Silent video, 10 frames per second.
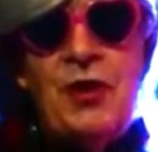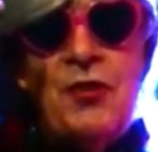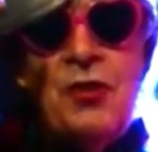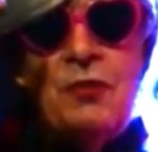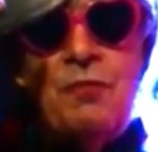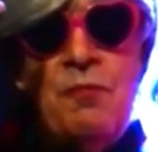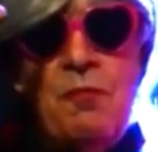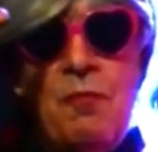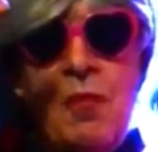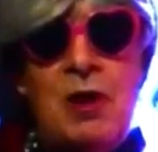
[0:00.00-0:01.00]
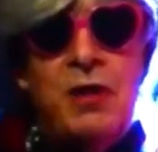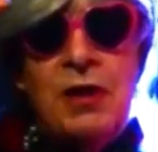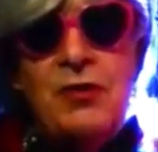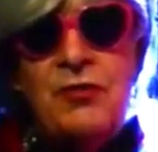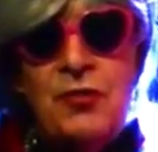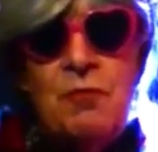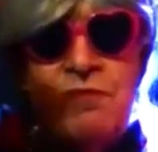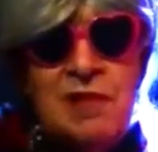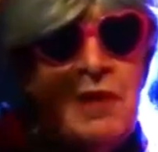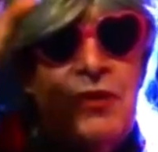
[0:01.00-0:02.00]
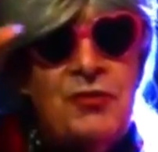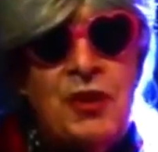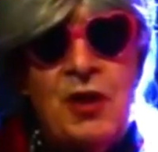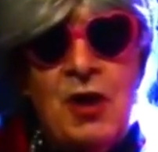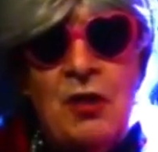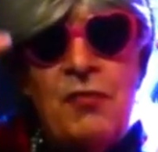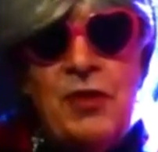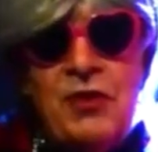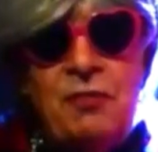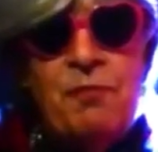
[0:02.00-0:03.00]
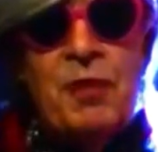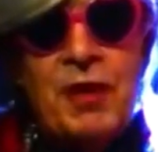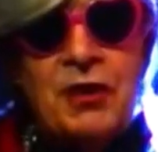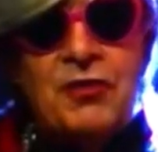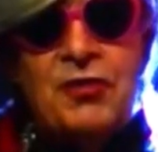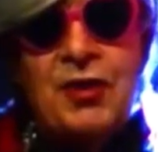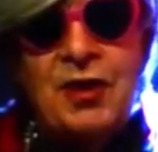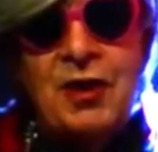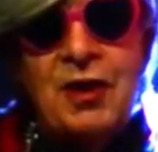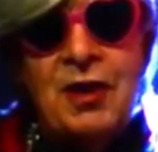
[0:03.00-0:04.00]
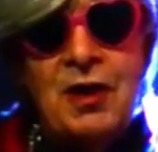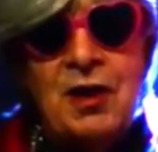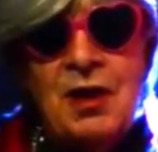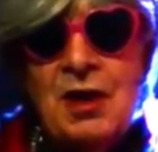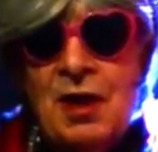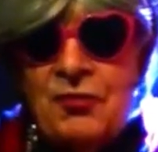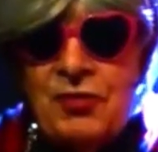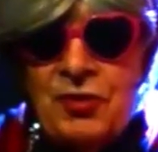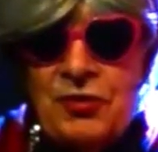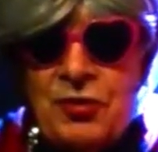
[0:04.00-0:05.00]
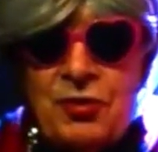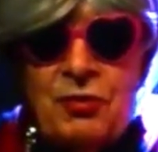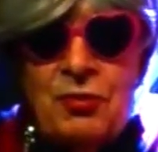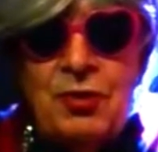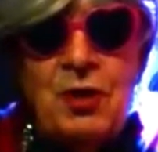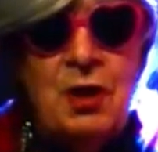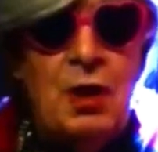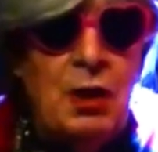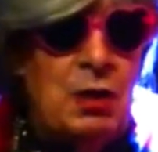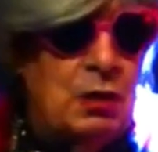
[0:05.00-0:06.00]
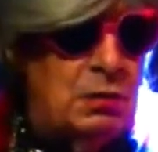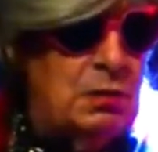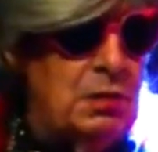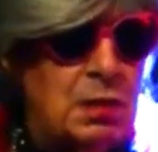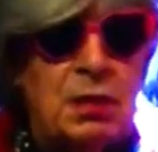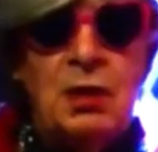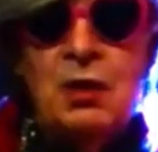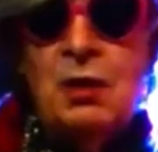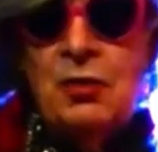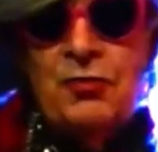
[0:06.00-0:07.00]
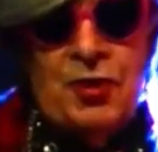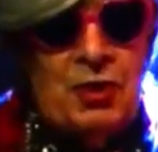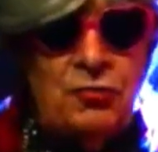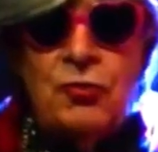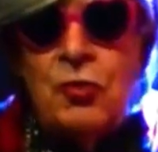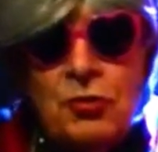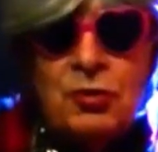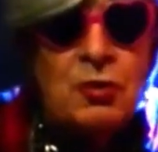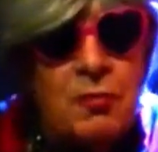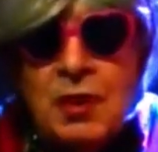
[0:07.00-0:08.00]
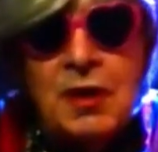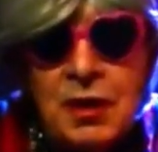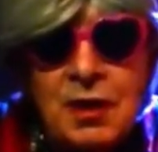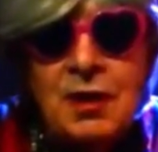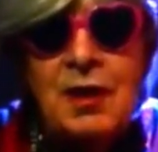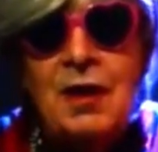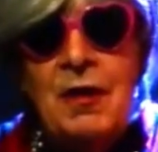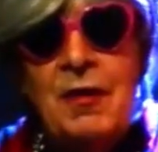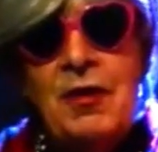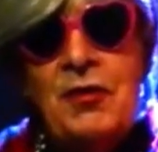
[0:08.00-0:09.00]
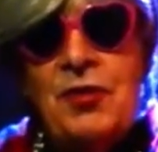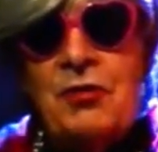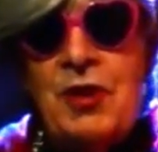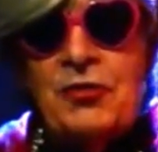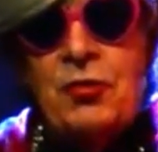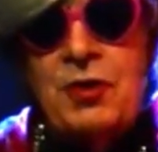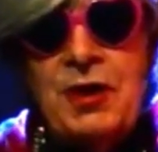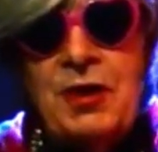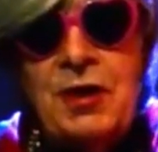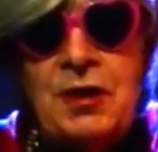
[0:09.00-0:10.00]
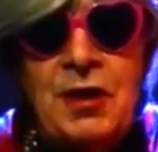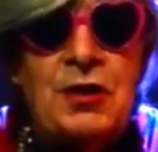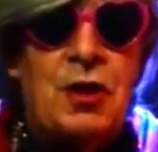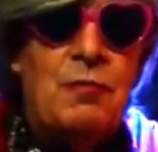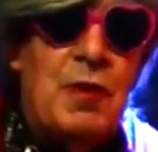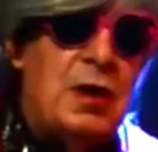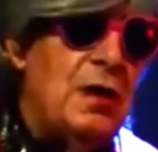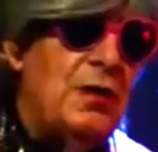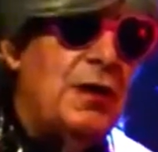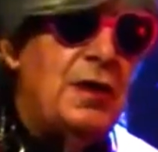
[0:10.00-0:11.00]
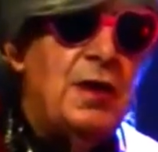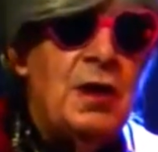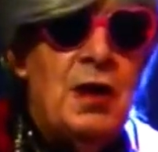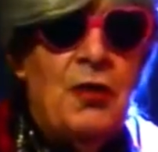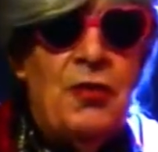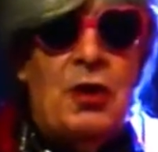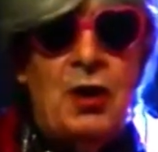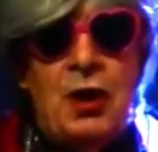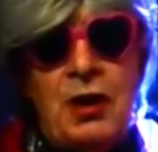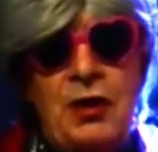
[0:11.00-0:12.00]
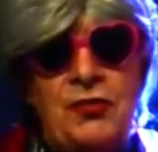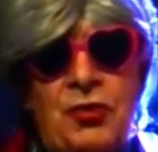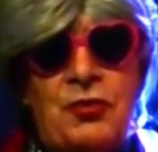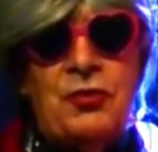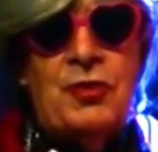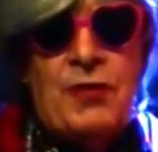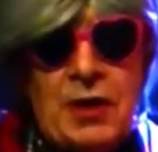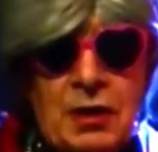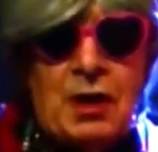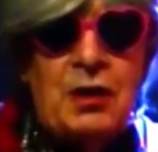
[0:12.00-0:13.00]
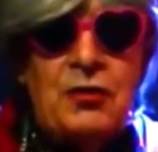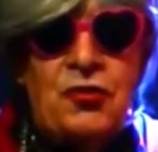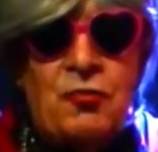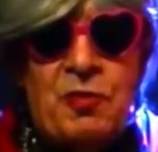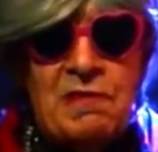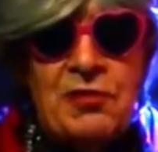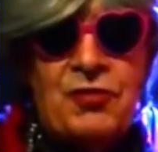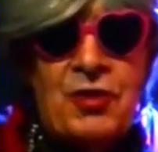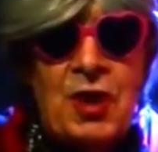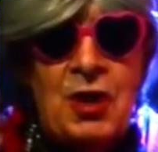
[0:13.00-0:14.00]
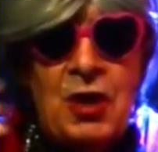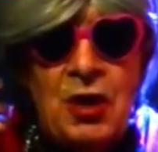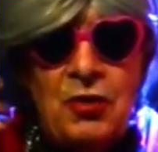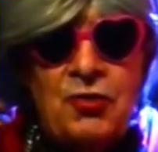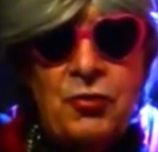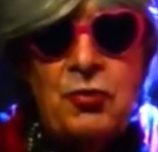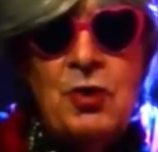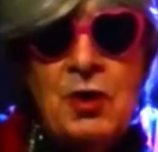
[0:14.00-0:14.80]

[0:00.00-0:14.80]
the minds, the brains of these pigs. And Jesus thought, oh, sounds good to me. So that's what he did. He commanded the legions of unclean spirits to